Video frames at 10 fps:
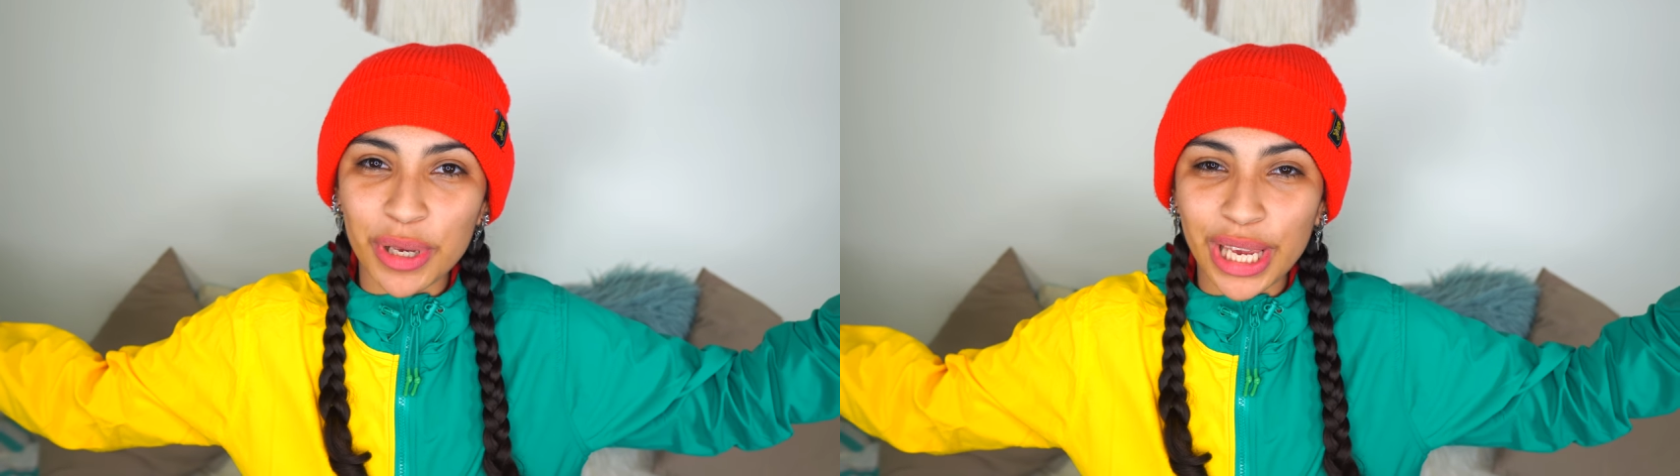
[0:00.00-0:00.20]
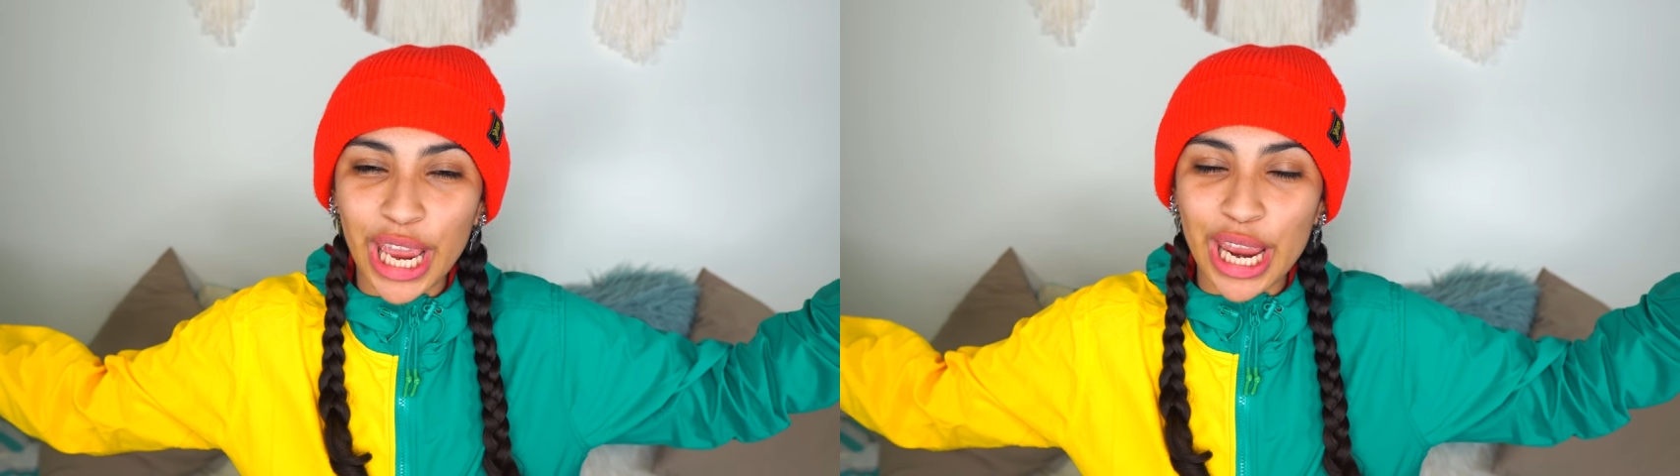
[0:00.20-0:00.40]

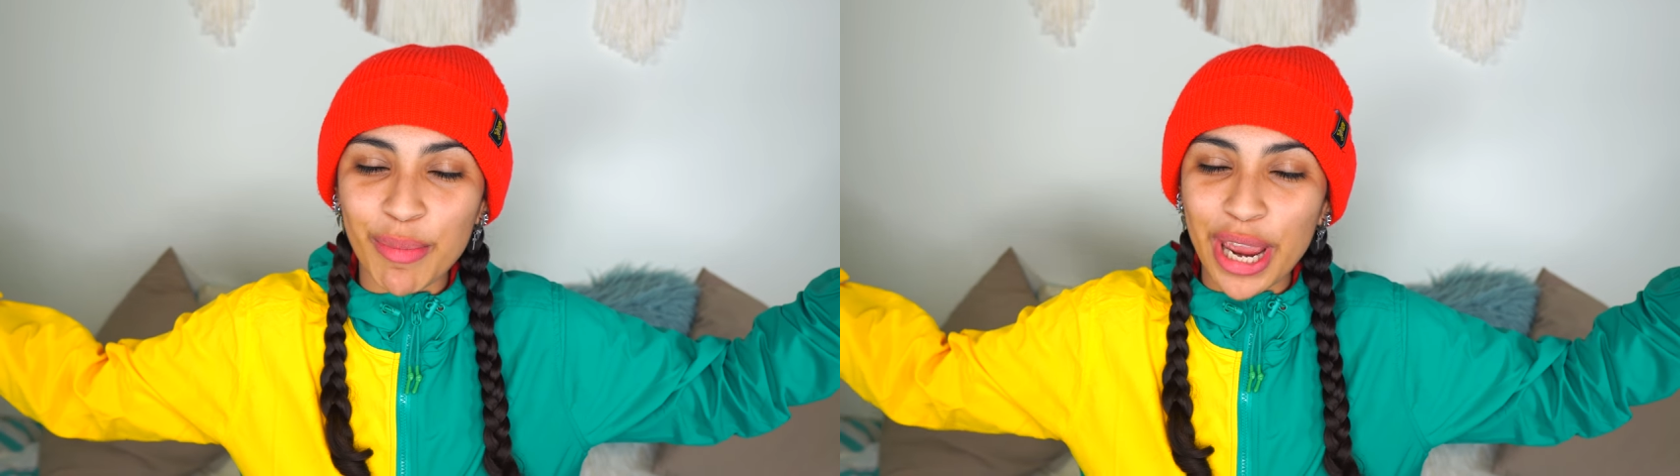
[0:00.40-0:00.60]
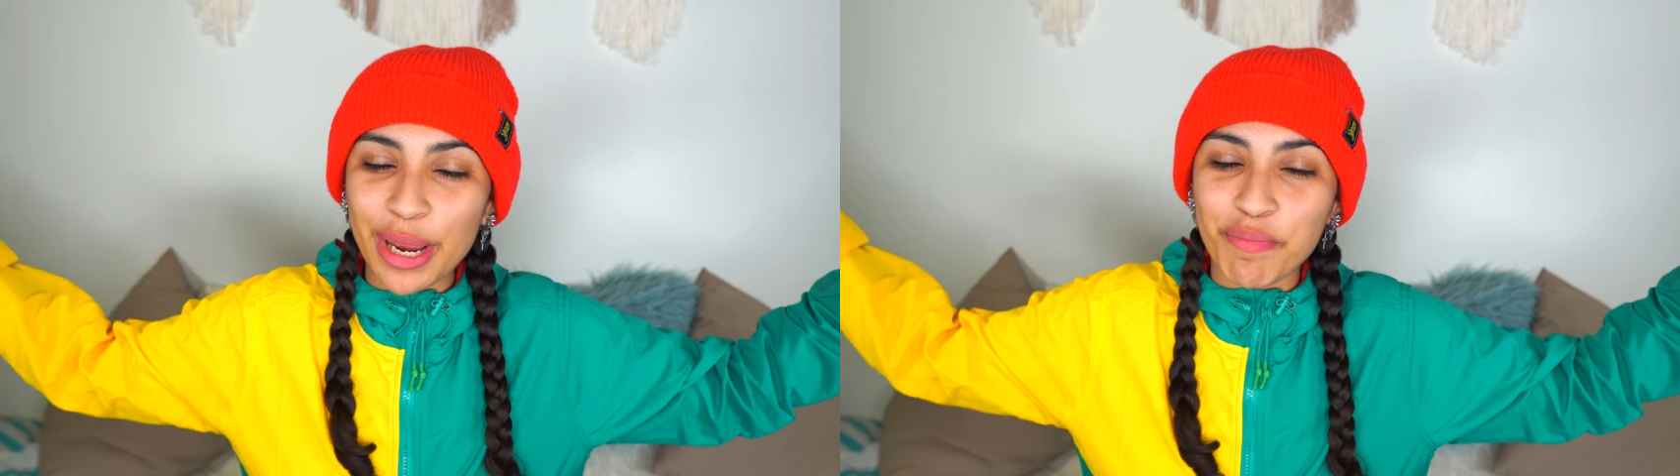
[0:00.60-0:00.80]

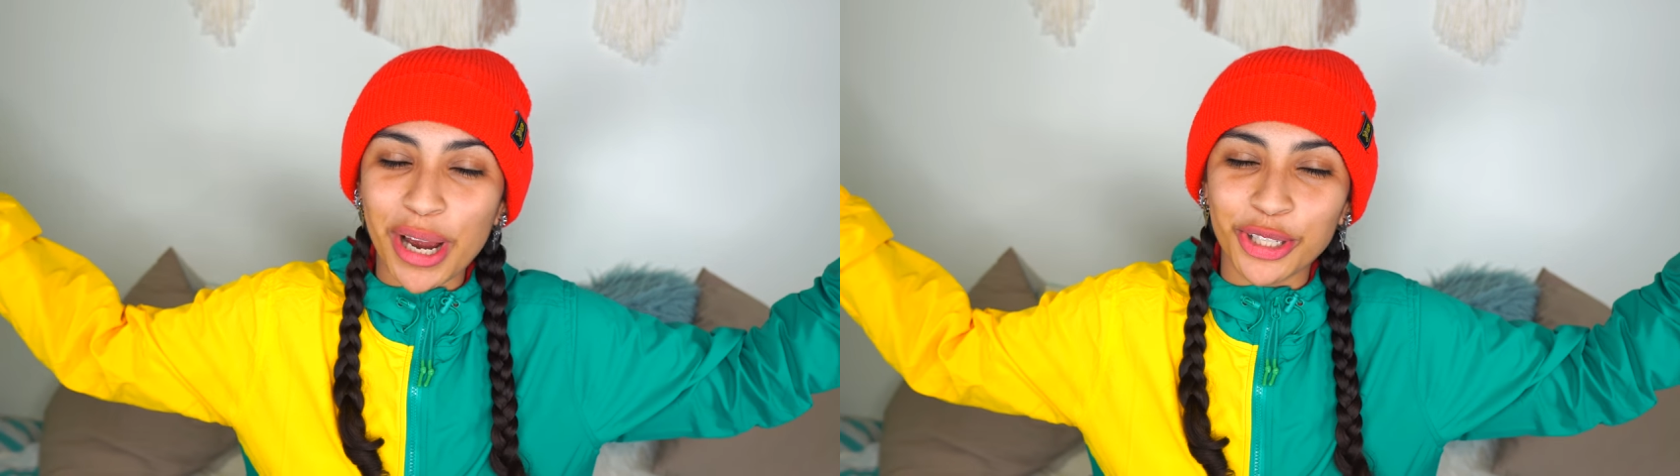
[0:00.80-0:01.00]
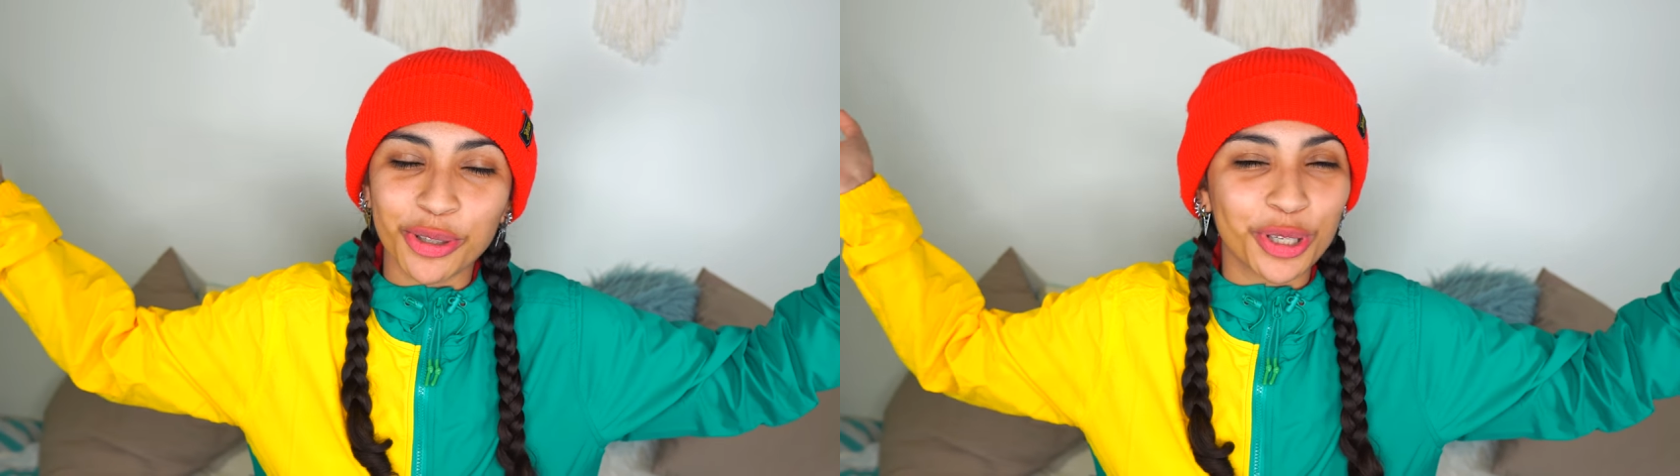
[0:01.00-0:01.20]
became a
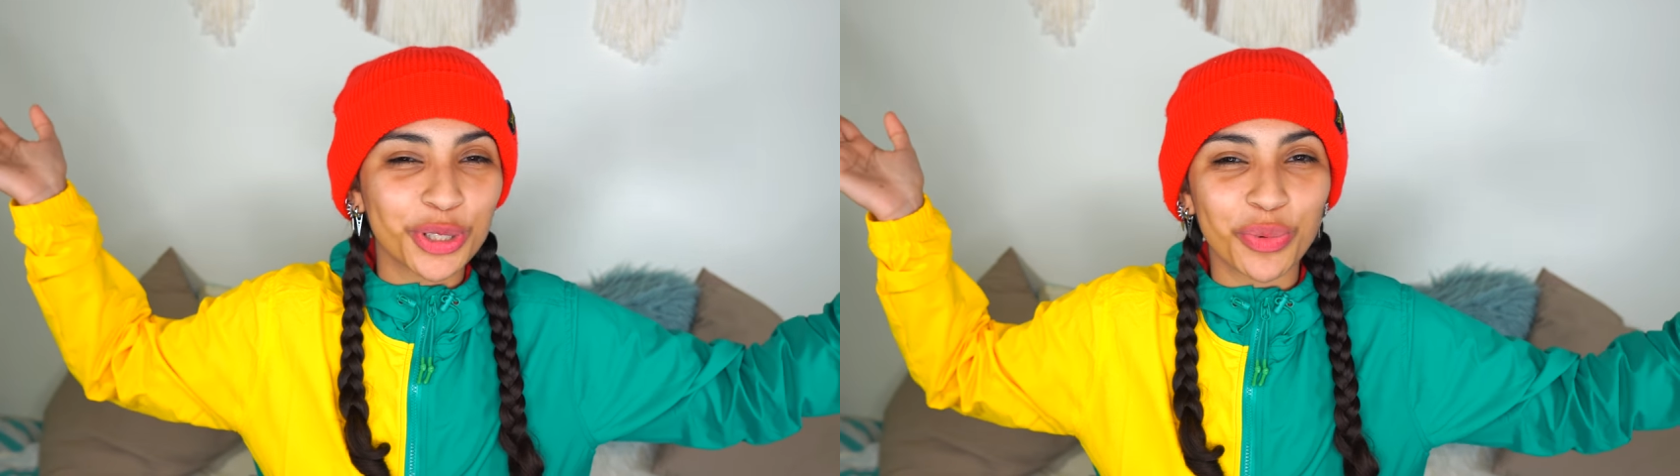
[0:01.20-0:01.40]
bachelor's